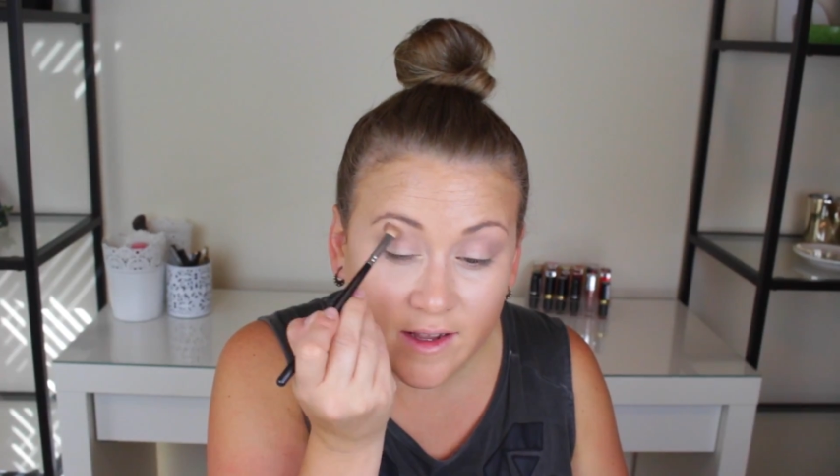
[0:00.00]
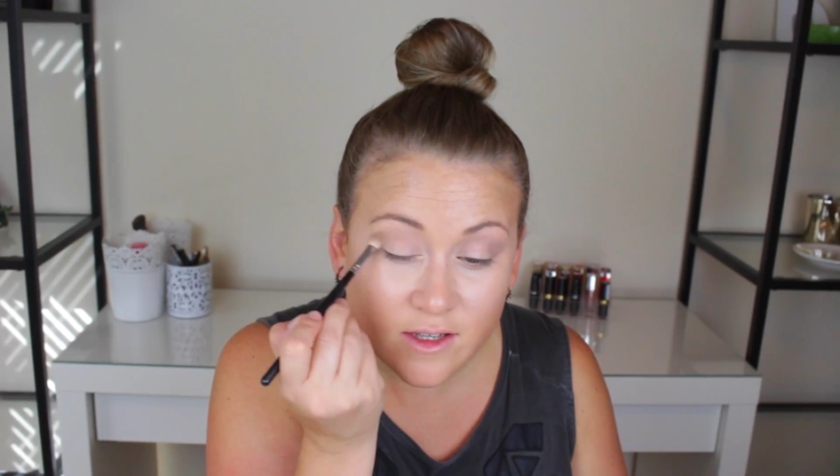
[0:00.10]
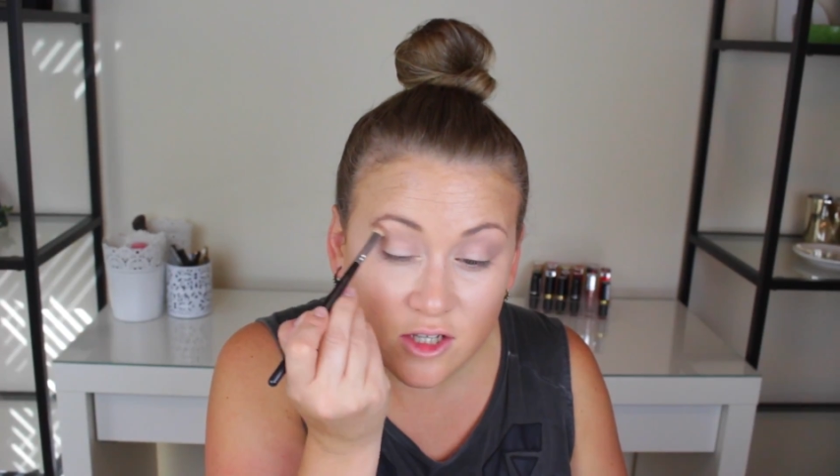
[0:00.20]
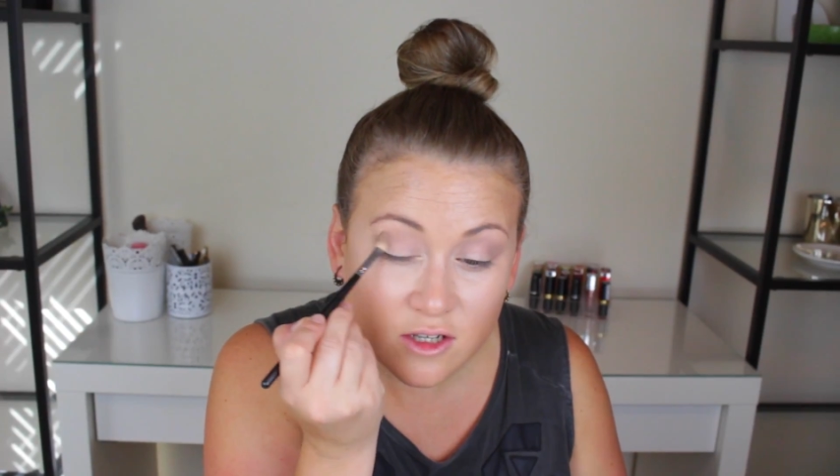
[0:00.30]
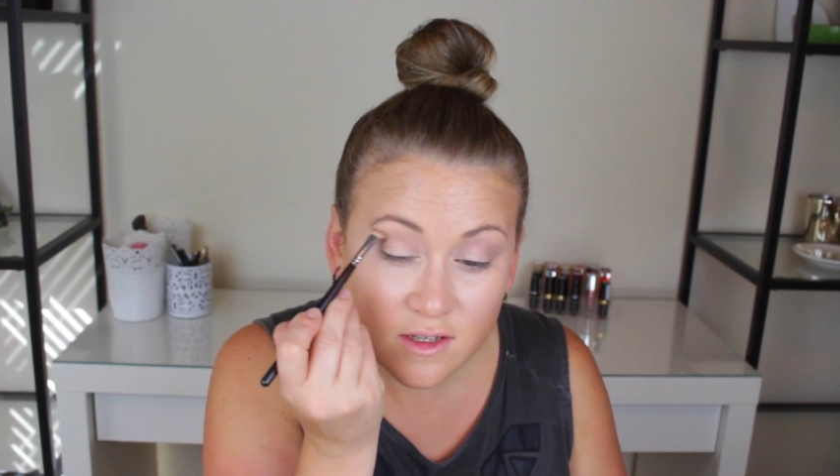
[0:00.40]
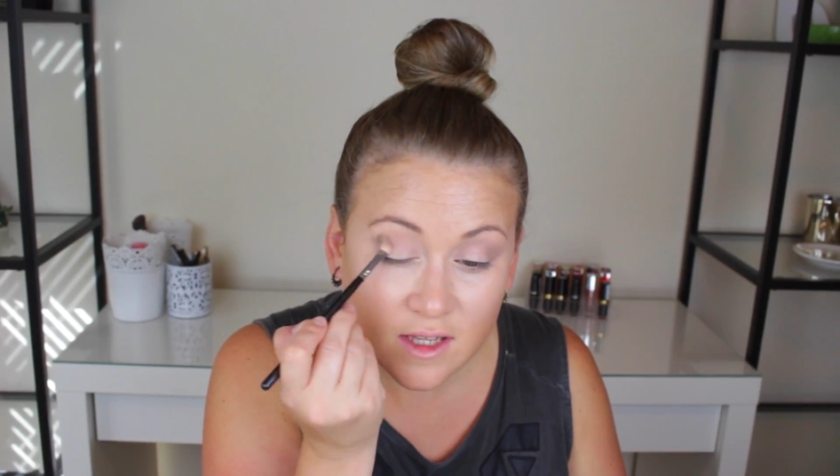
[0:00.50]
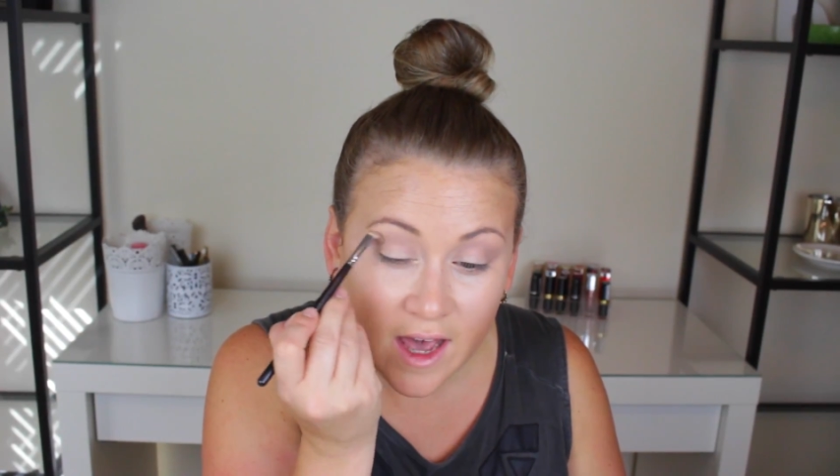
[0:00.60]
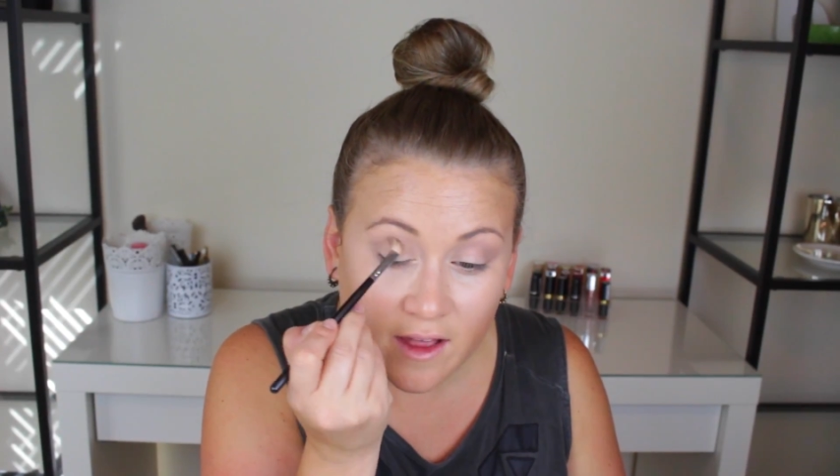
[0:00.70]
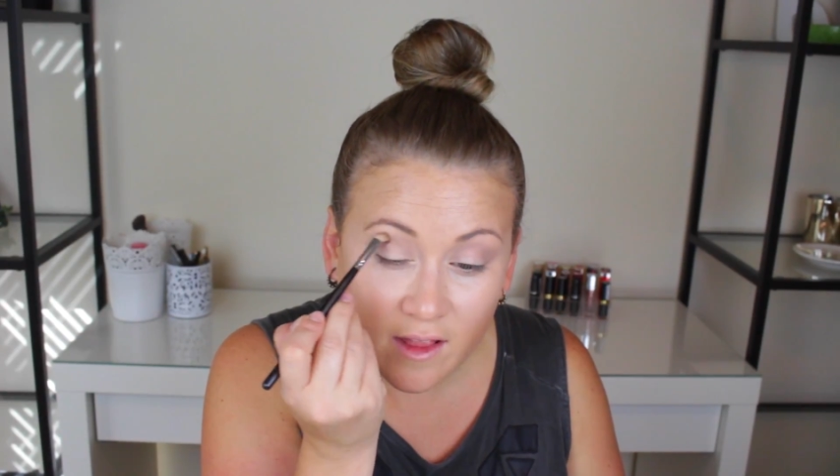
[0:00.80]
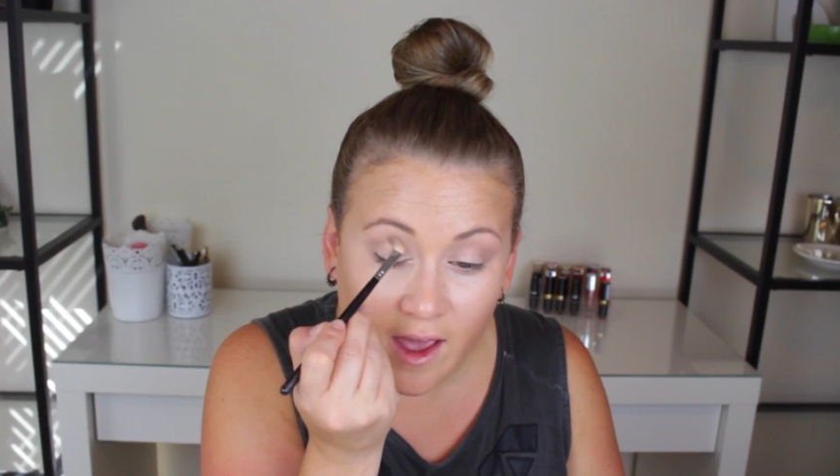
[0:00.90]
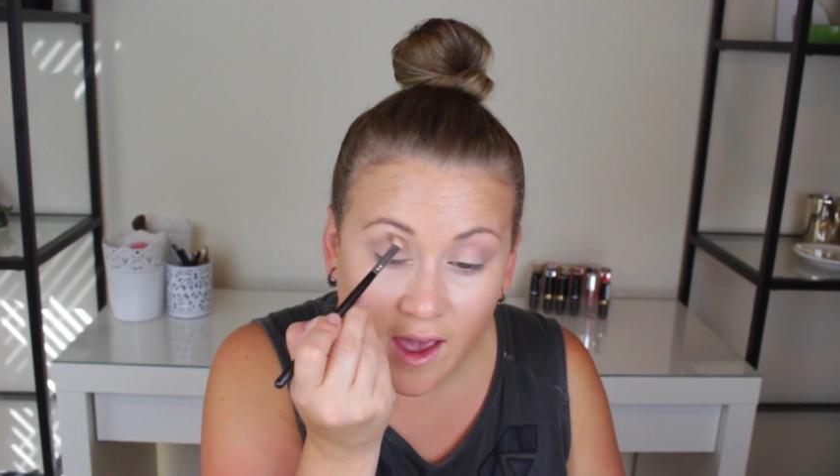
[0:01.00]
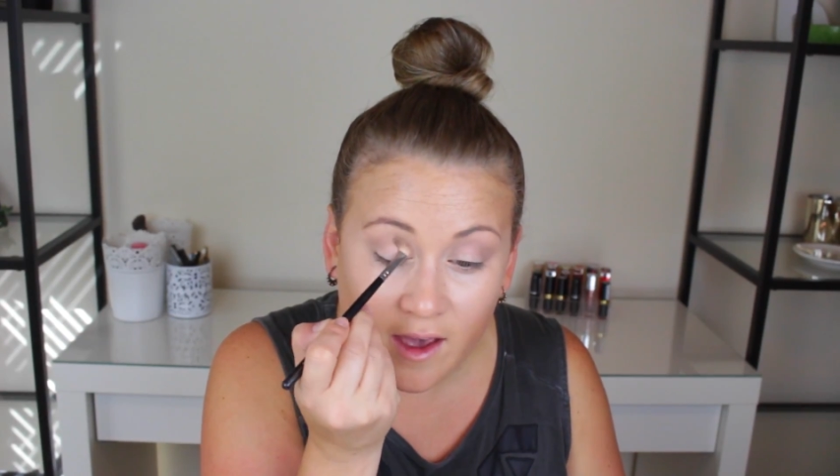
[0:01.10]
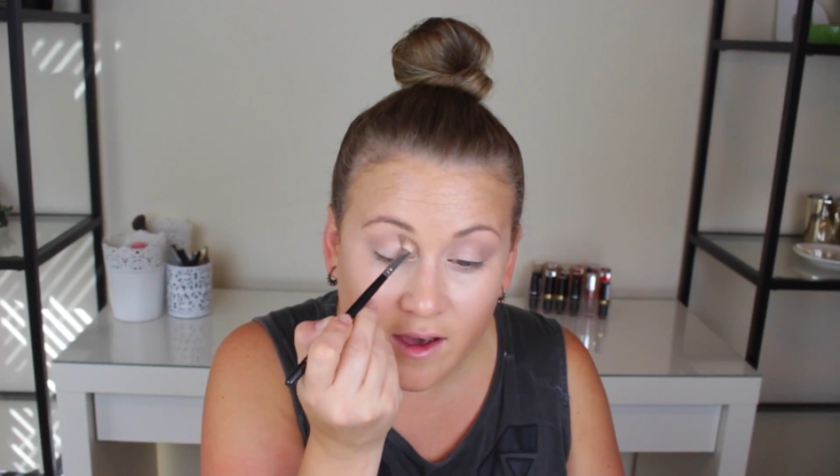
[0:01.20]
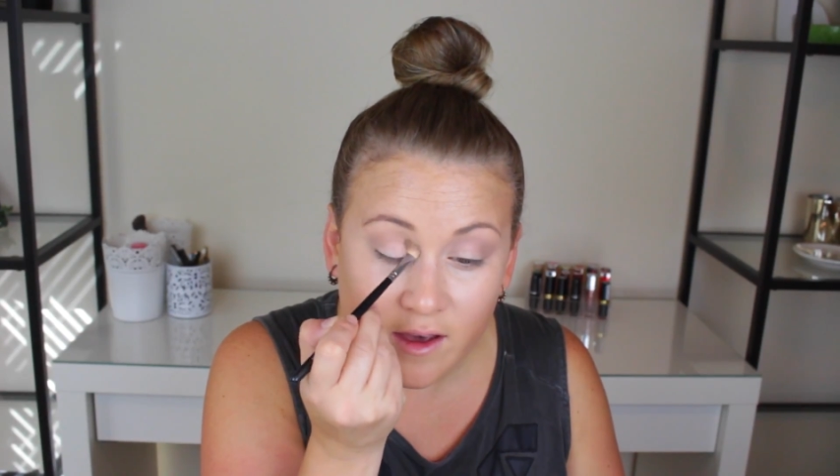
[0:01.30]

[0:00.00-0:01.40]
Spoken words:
it's just that like